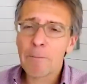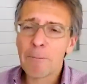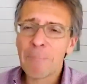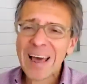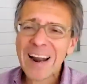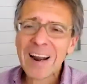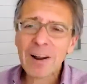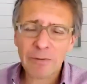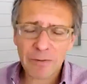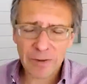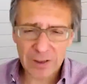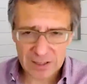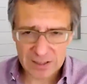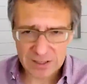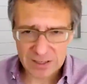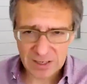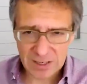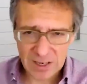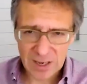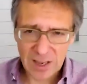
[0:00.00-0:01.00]

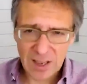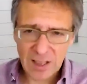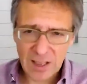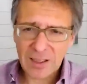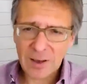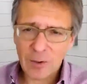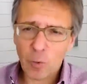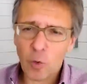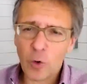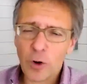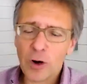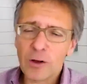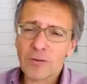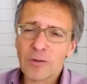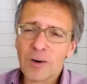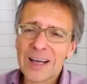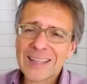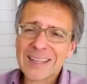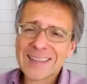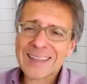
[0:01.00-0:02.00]
benefits that would
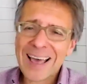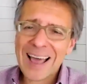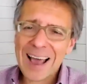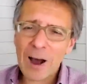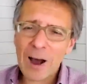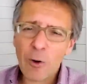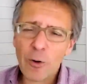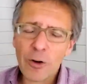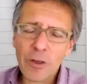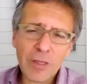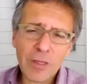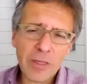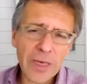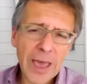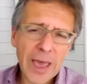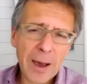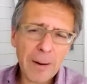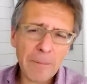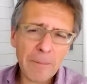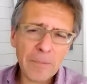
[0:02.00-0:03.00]
have allowed
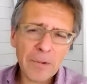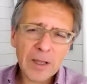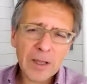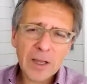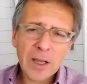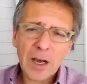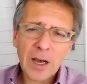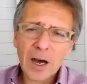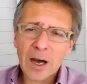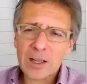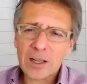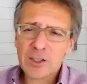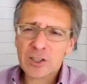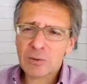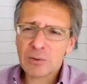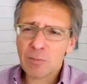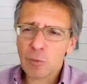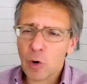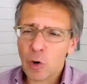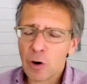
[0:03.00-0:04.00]
them
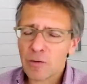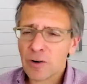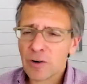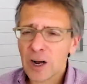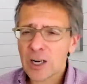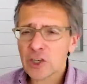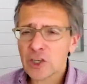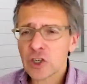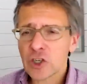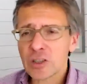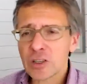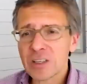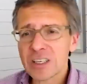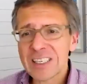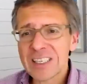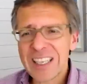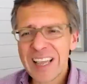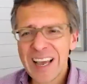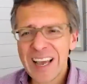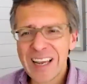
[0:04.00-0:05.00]
to more
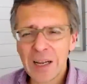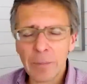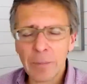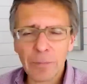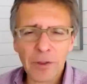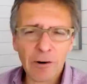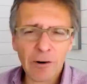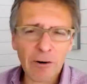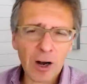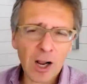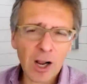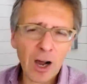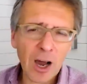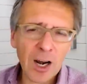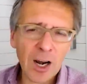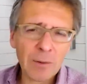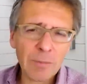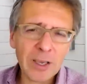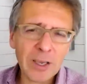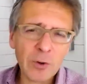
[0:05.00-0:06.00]
functionally stand up their
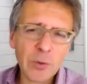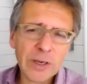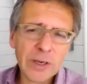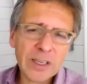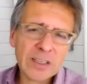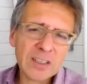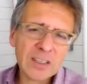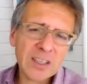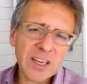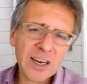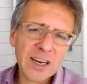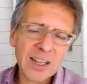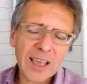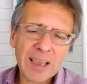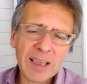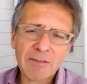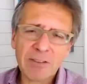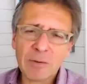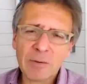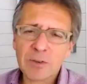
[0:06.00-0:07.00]
economy, we instead
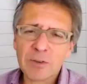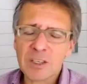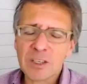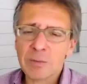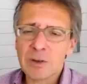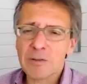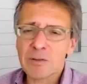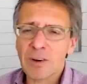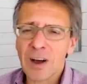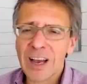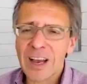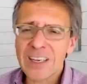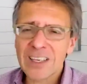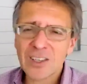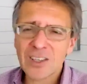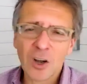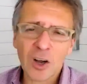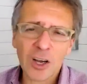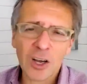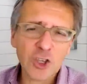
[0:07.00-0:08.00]
gave them some
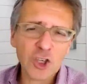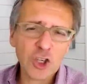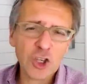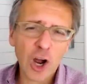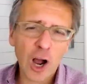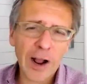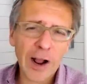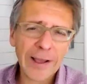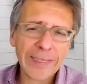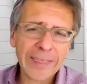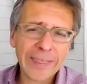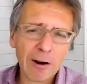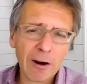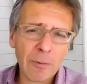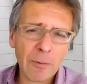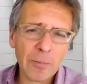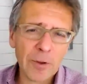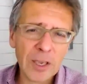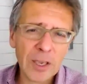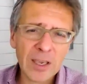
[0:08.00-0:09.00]
advice on shock
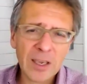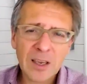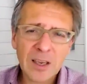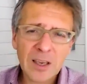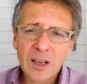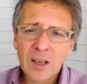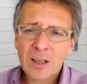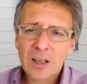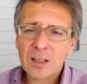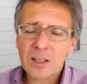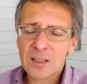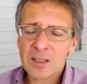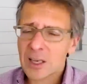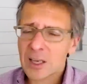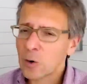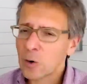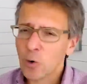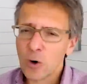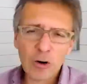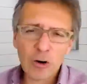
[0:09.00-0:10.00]
therapy that
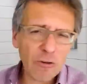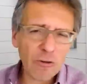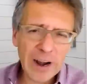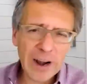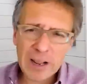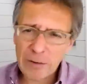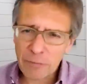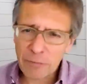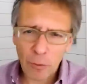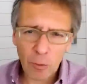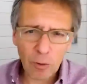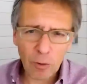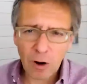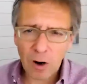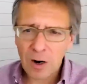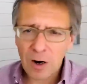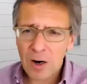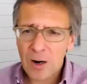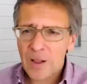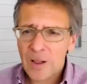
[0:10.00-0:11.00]
they weren't ready
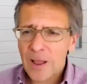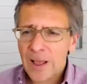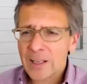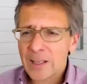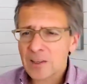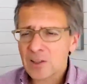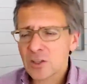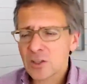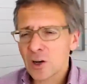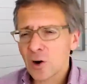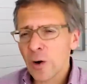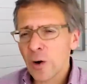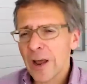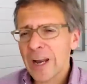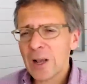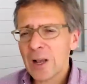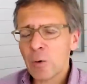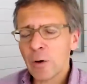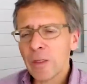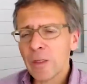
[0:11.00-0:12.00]
for. And so
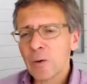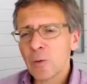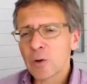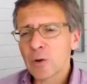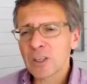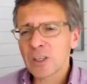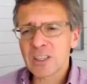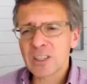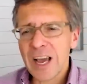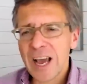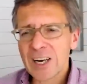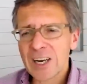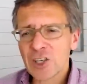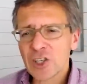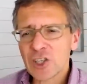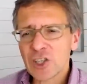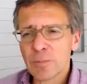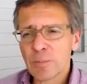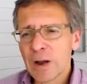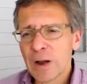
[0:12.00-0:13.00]
anyone that was
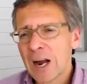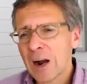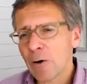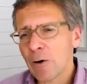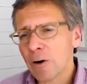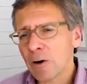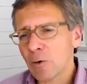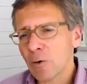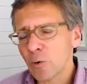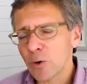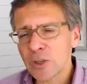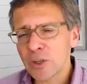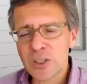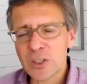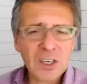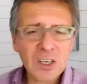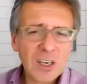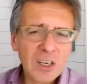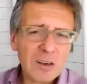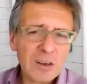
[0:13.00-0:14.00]
attached to power
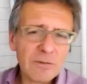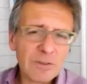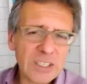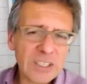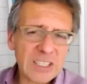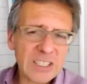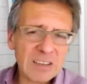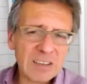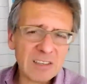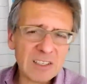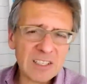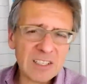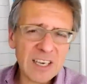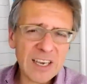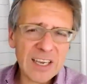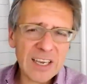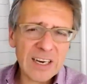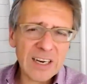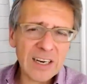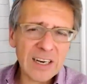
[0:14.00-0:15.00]
was
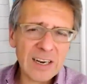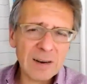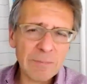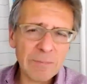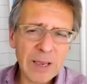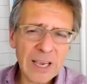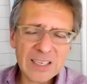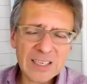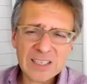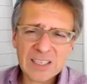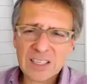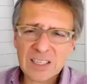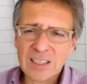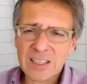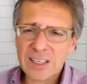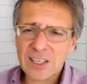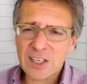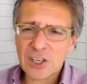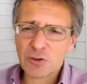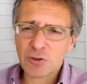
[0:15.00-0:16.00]
facilitated in
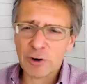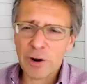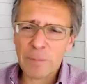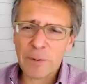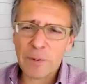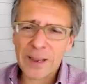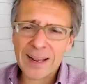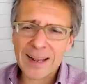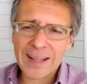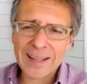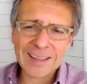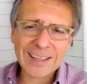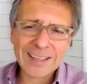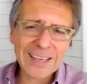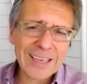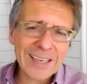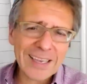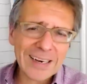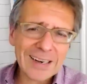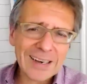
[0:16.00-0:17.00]
basically stripping
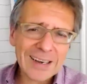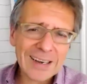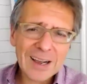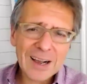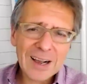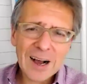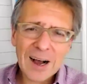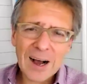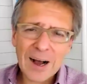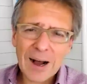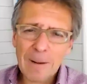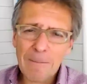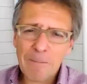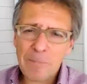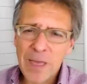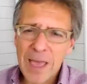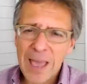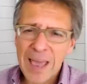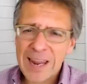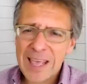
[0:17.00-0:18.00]
clean
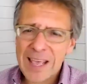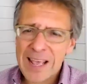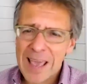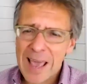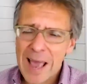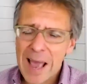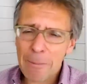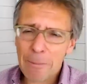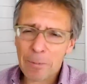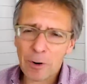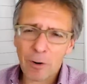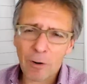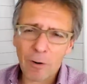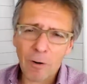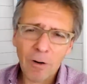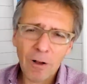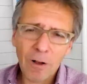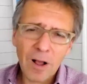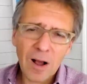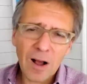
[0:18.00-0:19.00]
any
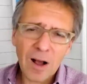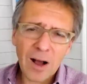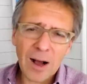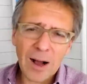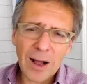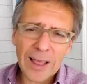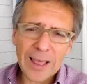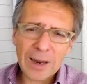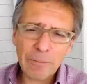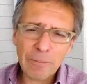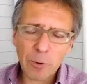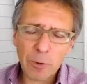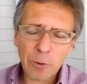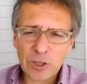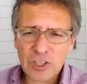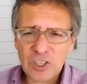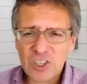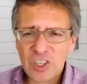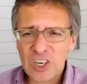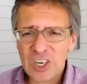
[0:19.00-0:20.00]
capital
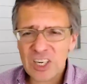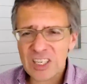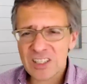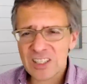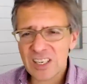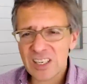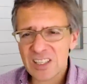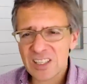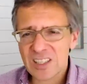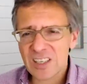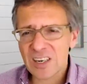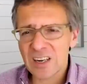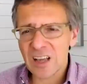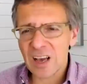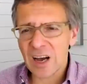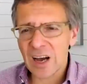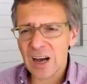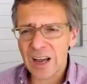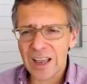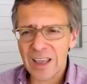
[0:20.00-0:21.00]
inputs that existed
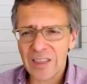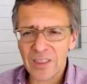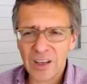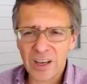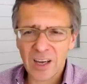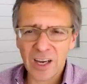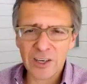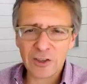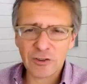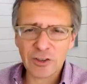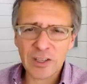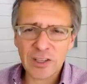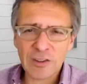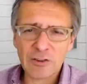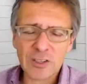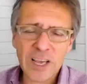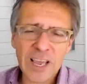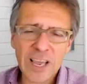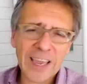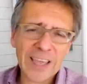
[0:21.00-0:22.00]
in the country,
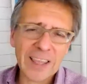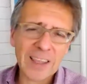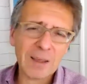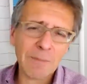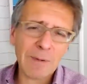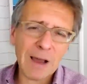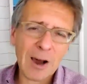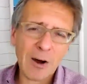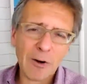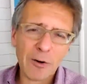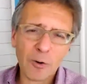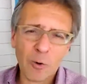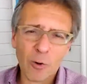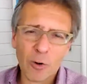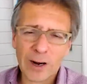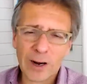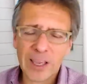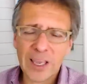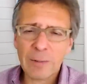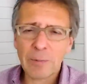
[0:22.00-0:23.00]
either taking them out
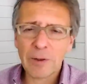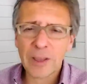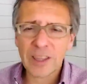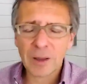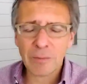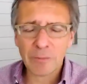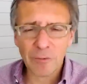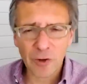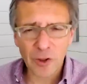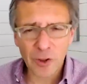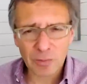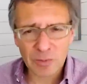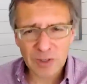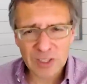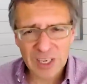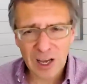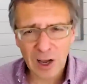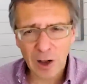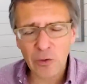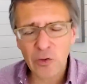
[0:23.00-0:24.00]
or keeping them for
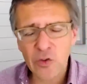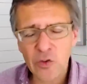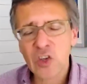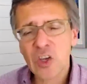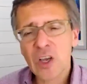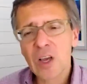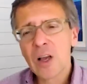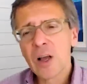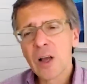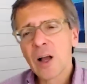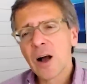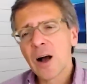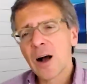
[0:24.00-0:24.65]
themselves.